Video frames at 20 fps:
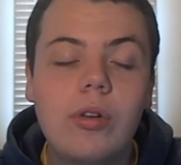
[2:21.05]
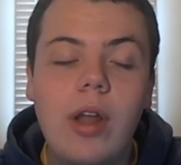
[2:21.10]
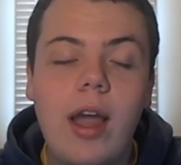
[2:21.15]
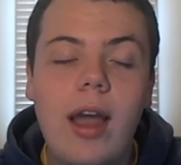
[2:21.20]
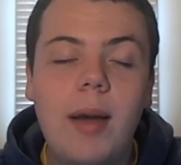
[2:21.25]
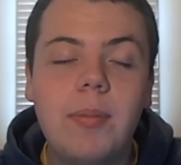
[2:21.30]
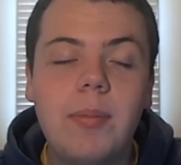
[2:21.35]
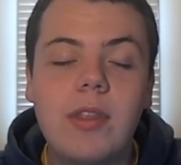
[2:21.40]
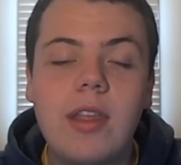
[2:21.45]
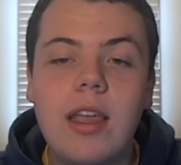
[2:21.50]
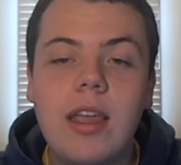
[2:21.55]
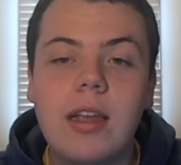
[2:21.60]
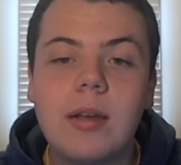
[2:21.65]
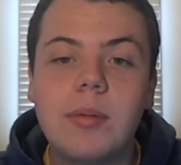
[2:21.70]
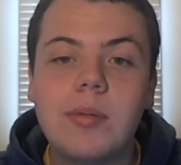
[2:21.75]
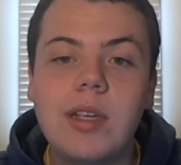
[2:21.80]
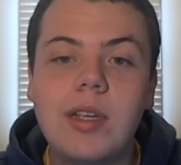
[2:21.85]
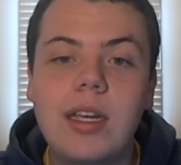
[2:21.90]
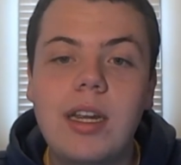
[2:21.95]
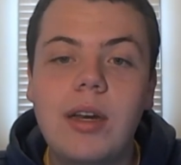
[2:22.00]
App State
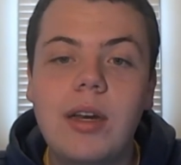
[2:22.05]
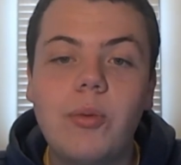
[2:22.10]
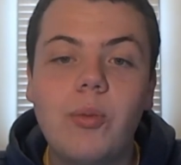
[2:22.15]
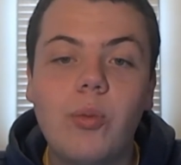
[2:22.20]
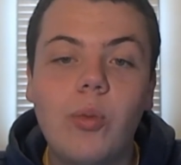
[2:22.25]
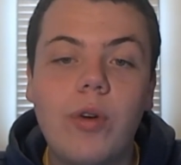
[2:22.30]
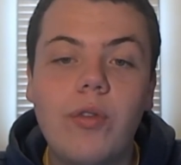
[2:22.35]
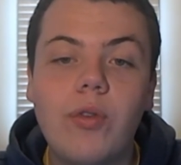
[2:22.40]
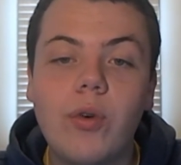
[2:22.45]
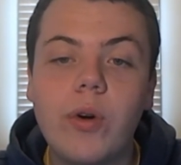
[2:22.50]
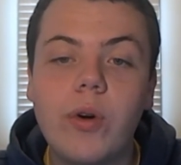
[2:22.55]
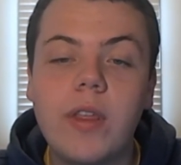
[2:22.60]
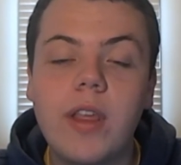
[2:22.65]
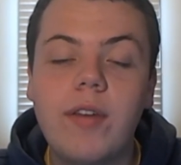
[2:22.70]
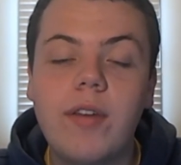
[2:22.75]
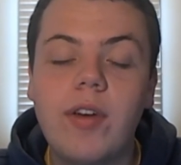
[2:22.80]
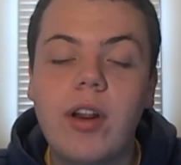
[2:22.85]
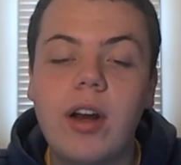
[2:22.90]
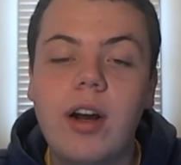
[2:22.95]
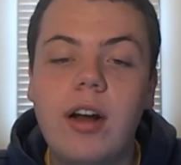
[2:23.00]
comes in
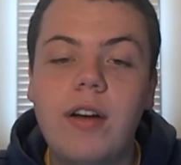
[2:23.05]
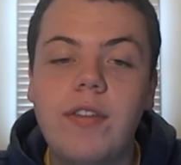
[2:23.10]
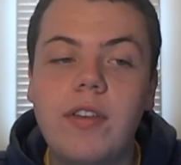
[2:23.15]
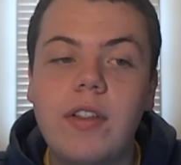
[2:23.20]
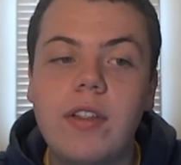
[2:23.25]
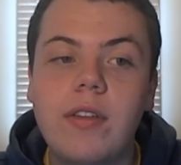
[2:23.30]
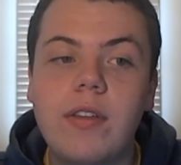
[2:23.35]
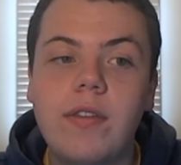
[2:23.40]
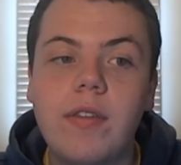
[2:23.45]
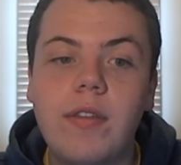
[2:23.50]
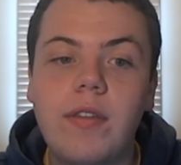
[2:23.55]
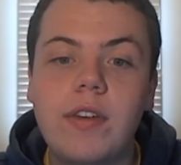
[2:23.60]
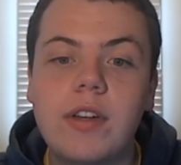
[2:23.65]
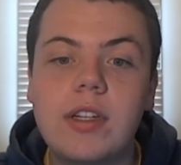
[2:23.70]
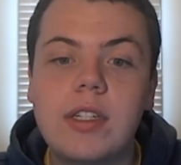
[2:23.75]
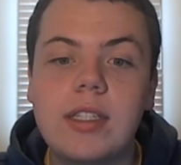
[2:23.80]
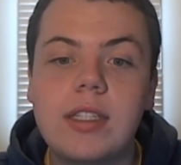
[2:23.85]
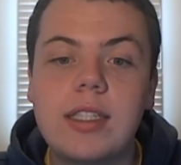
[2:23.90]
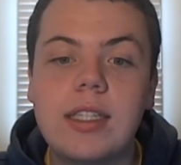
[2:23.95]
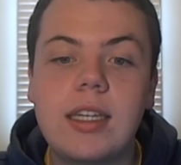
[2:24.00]
147 in offensive
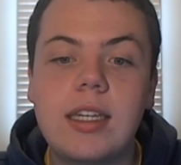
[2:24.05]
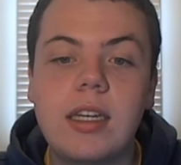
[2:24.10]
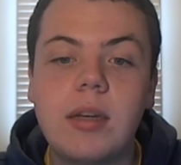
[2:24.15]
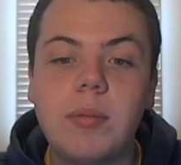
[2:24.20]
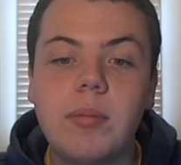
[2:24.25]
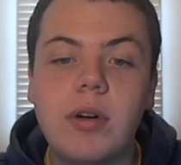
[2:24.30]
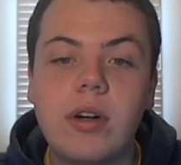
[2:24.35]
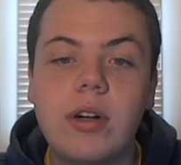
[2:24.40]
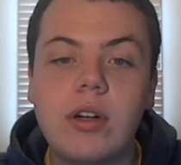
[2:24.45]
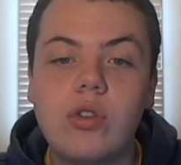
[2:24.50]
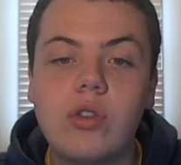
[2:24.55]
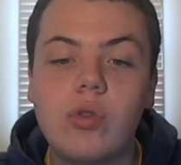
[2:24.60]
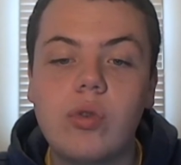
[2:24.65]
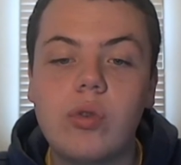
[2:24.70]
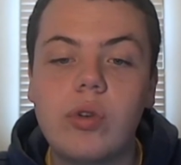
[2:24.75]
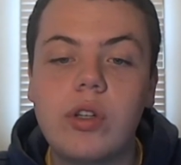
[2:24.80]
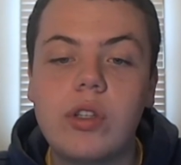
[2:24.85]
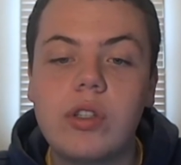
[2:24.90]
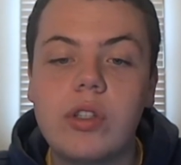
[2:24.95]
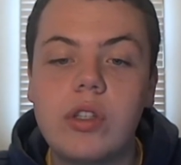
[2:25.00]
efficiency compared to
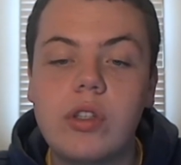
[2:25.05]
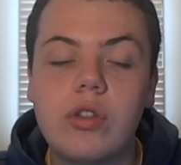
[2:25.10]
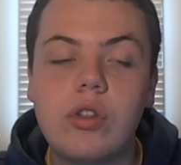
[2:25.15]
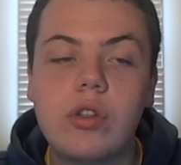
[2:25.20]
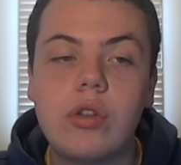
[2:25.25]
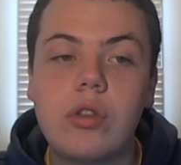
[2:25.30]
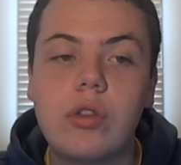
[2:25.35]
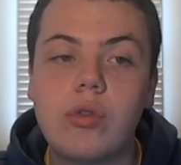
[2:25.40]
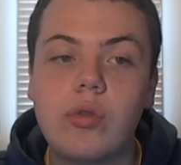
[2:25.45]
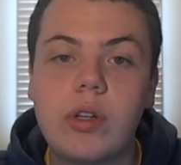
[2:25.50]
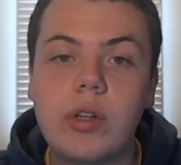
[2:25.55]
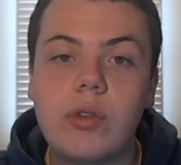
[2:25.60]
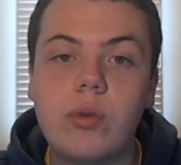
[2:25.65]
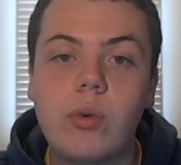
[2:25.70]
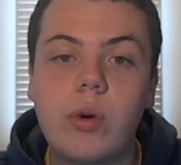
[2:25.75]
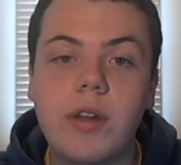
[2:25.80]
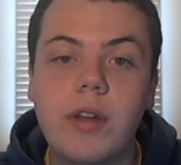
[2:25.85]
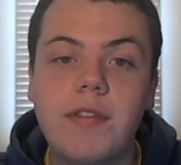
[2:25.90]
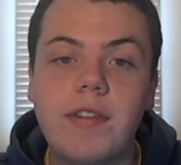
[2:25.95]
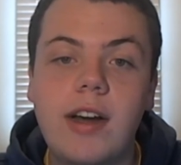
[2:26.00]
Troy's
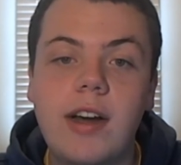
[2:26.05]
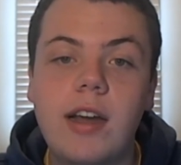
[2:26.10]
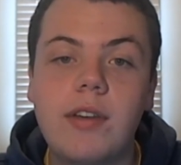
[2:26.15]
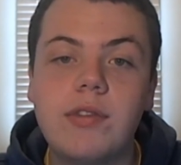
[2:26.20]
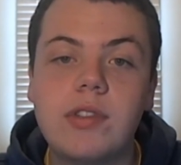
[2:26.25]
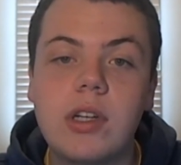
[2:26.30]
325.